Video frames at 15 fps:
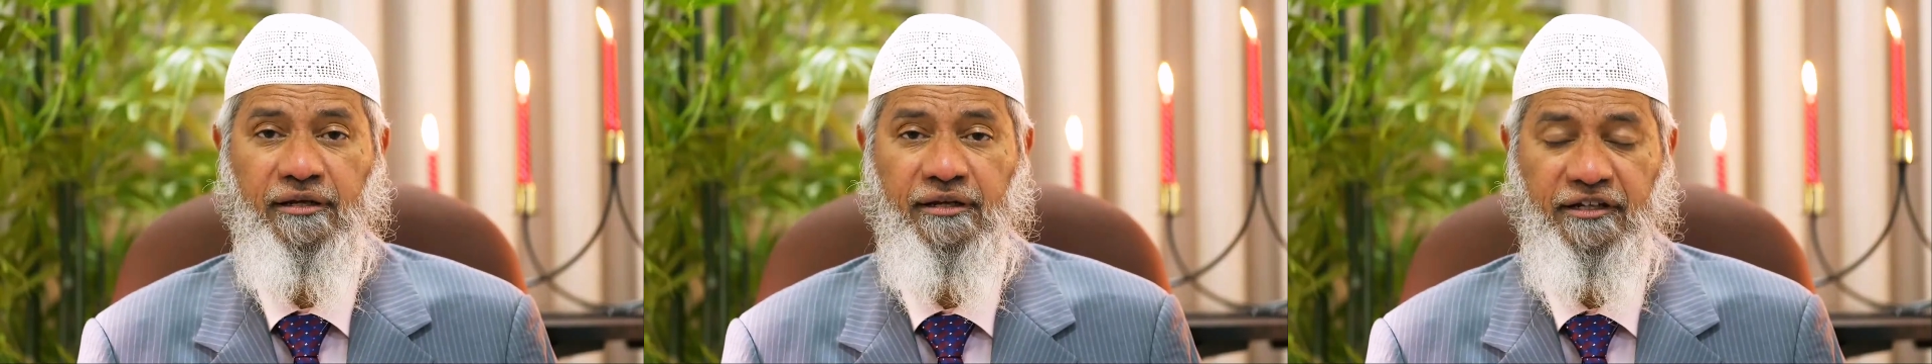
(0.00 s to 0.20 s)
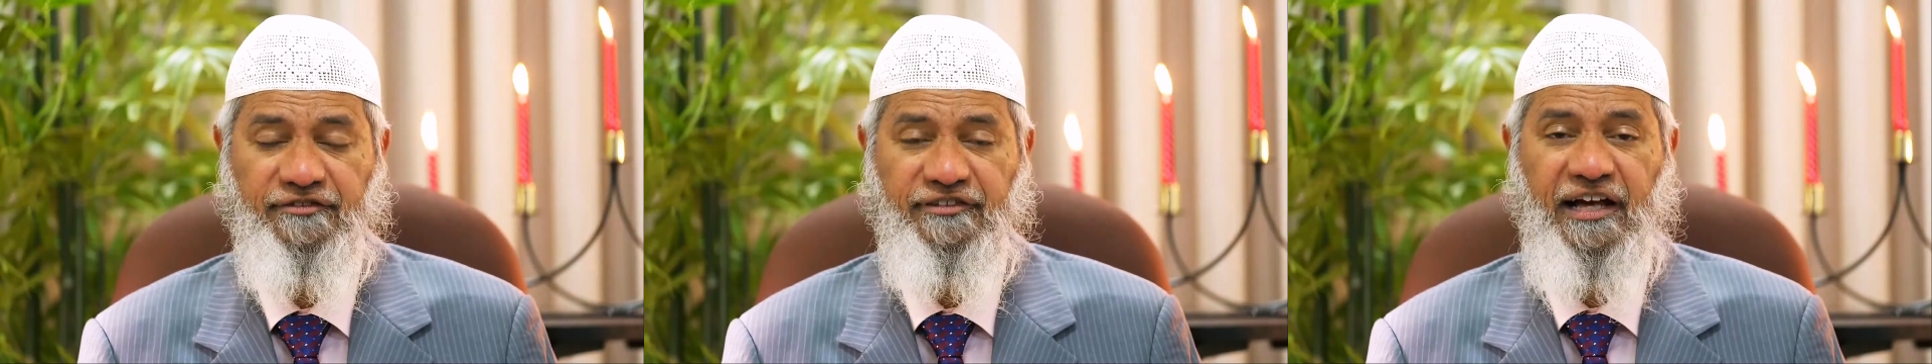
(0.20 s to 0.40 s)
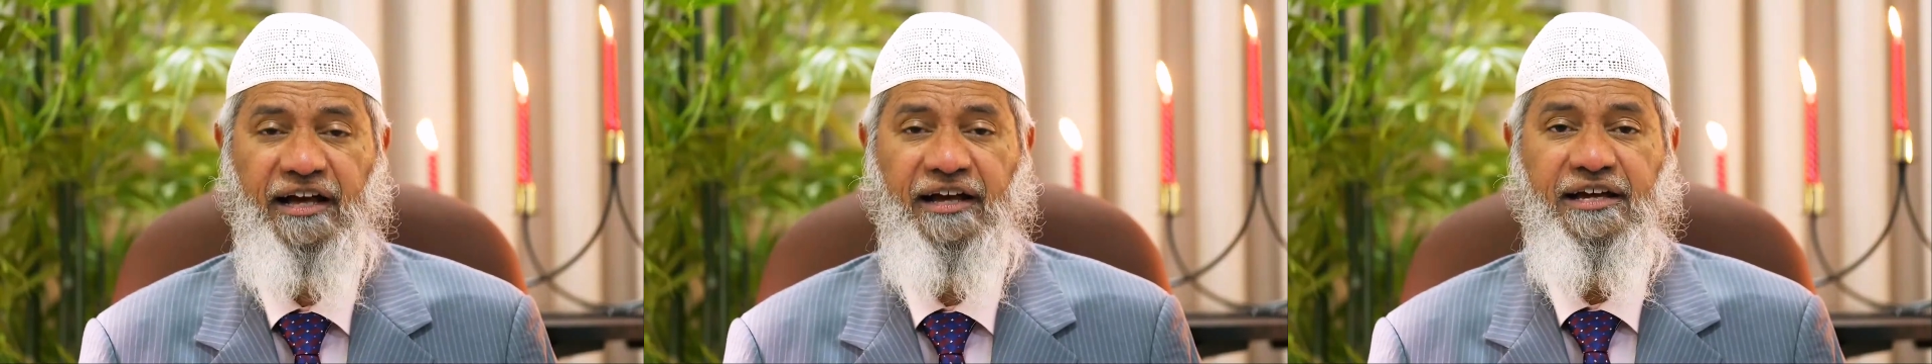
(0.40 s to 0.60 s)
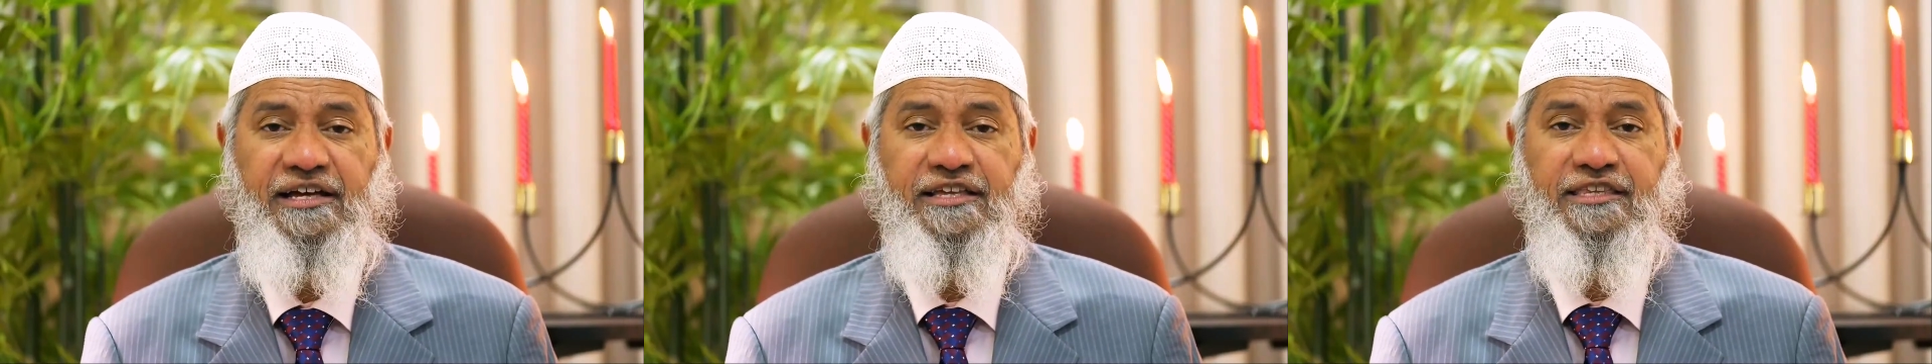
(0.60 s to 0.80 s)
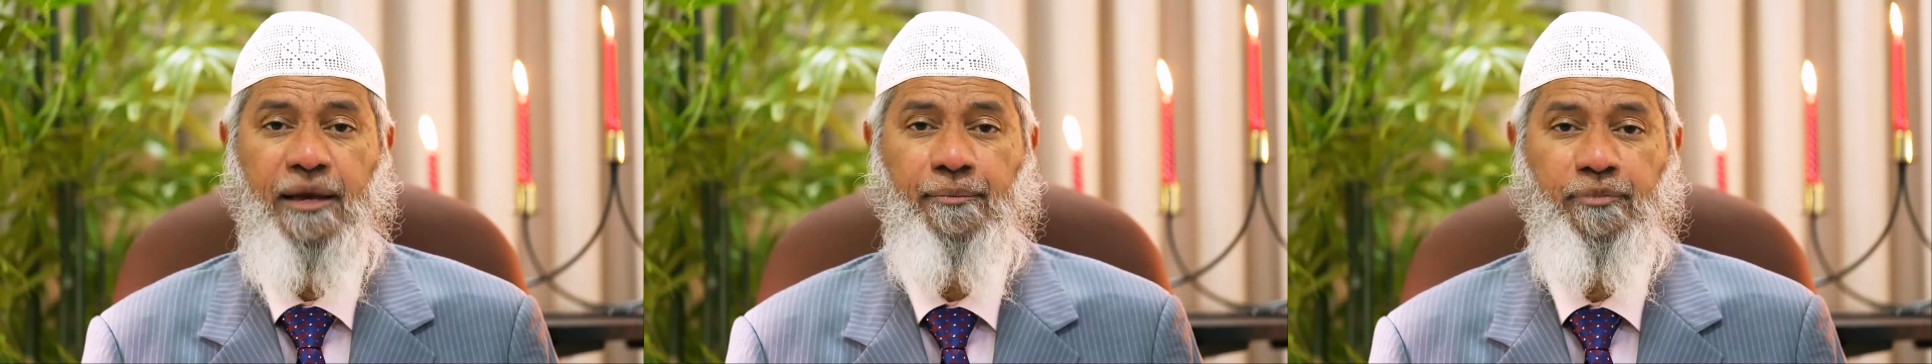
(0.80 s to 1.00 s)
Nisa,
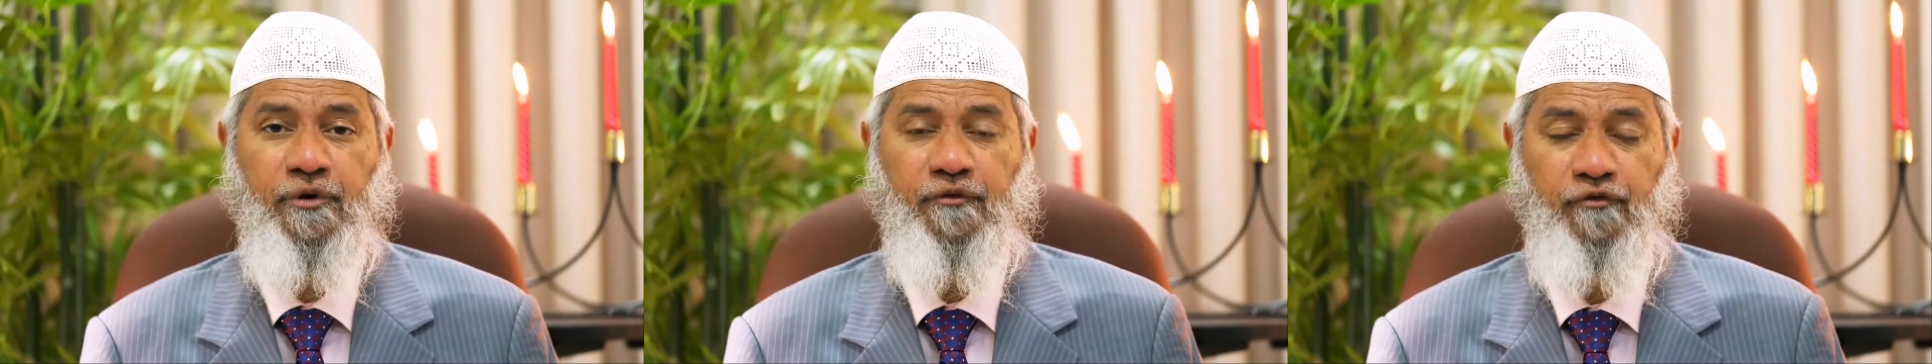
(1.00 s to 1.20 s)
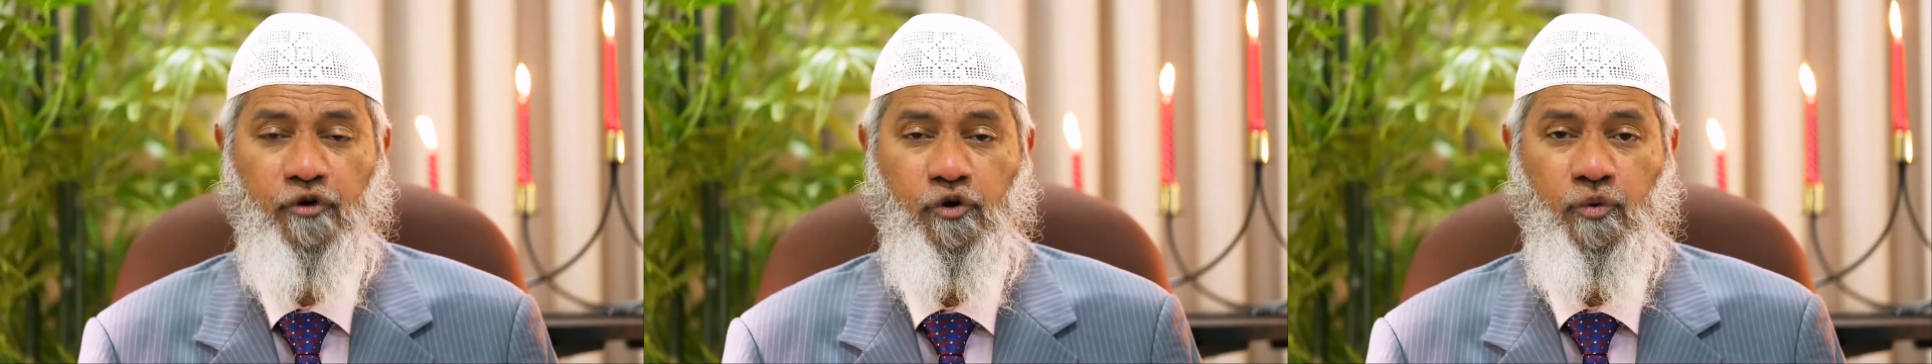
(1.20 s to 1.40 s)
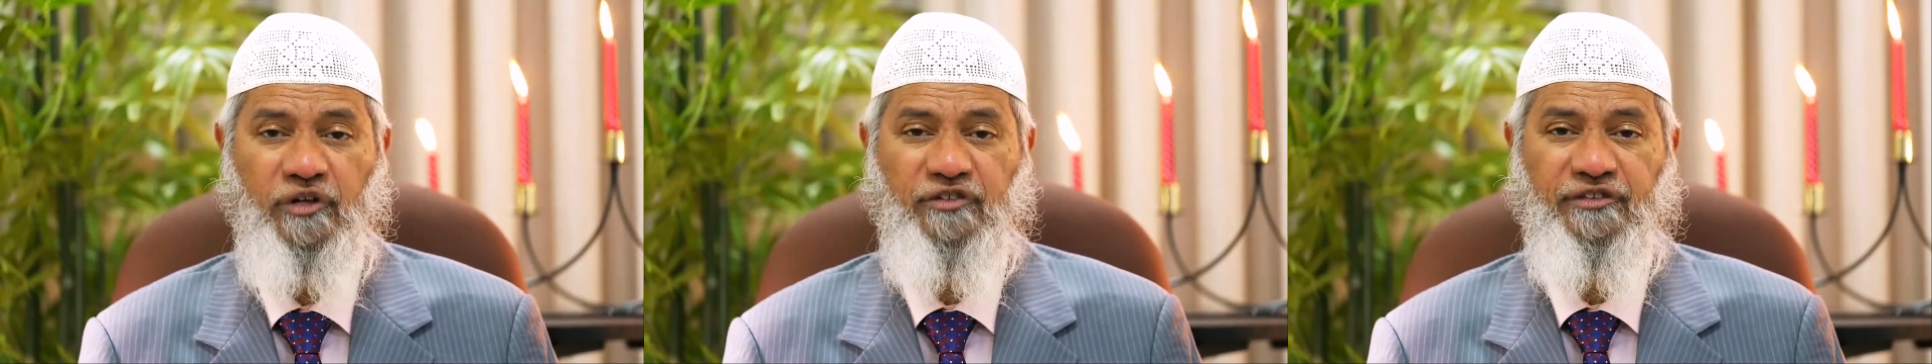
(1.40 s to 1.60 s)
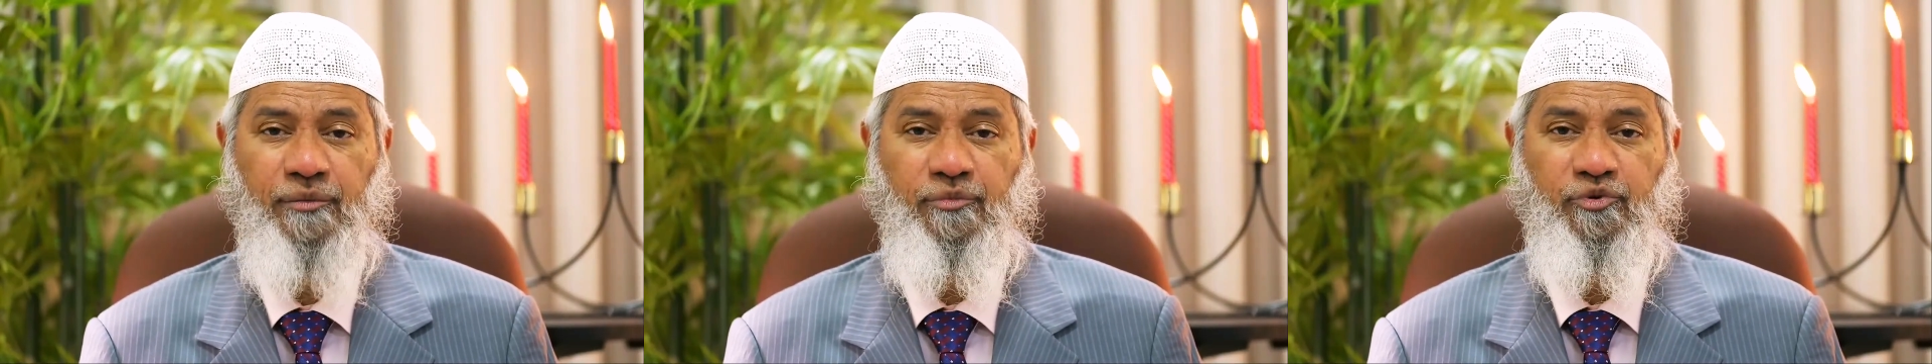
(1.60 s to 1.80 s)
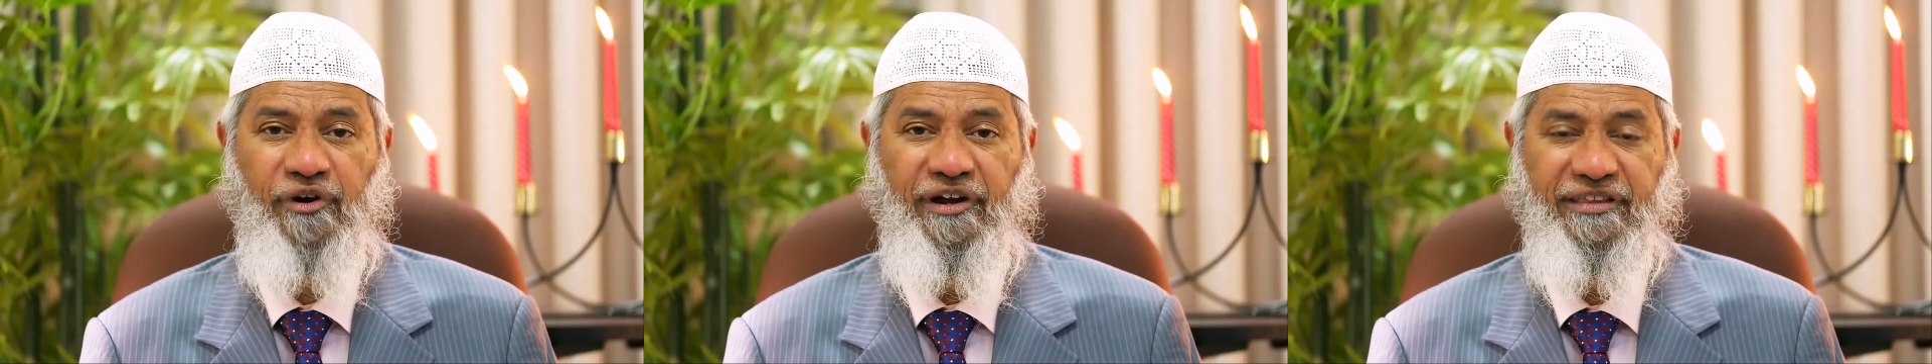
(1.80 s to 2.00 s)
chapter 4, verse
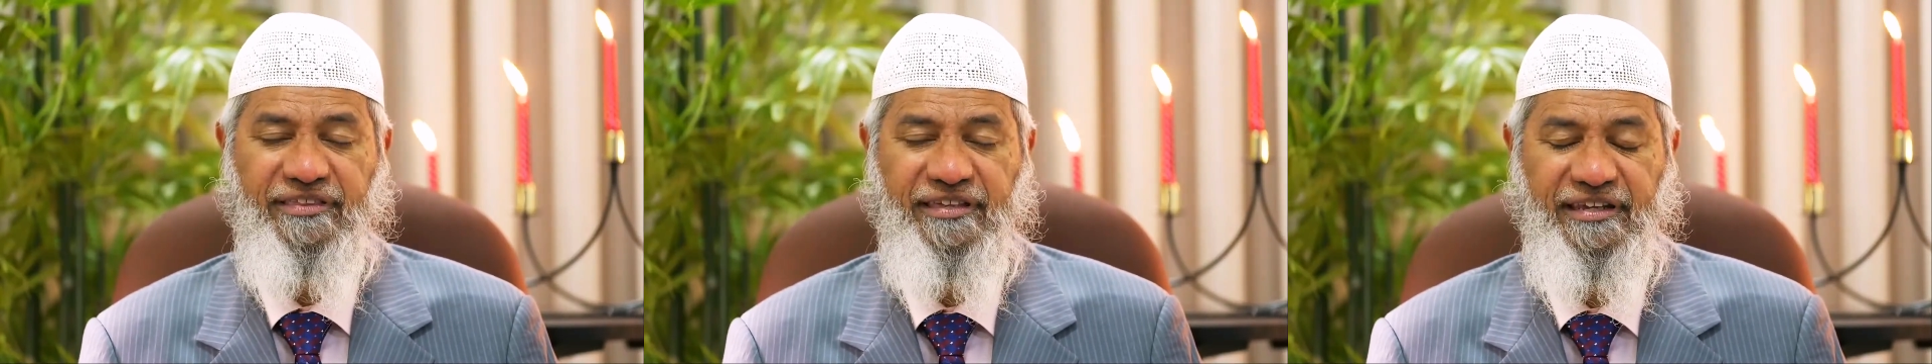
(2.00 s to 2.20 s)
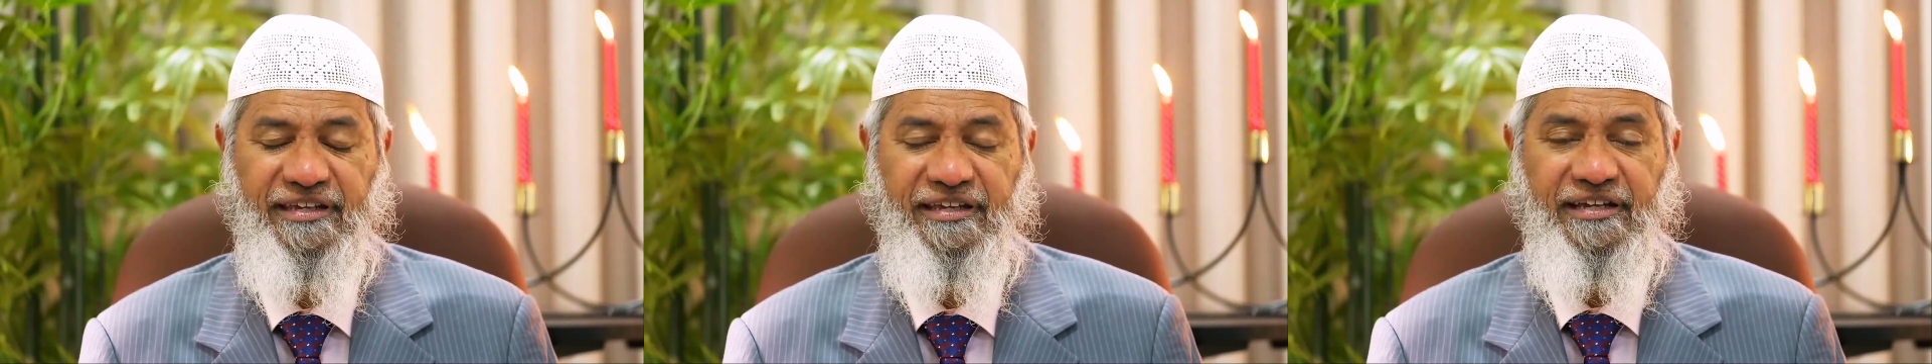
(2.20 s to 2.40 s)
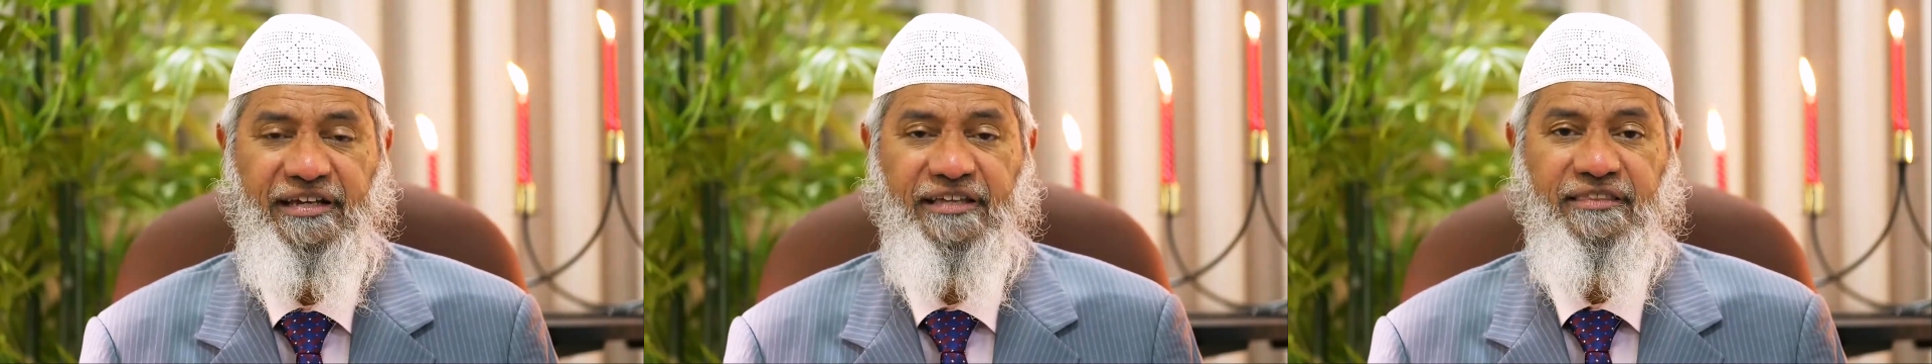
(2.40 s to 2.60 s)
number 23,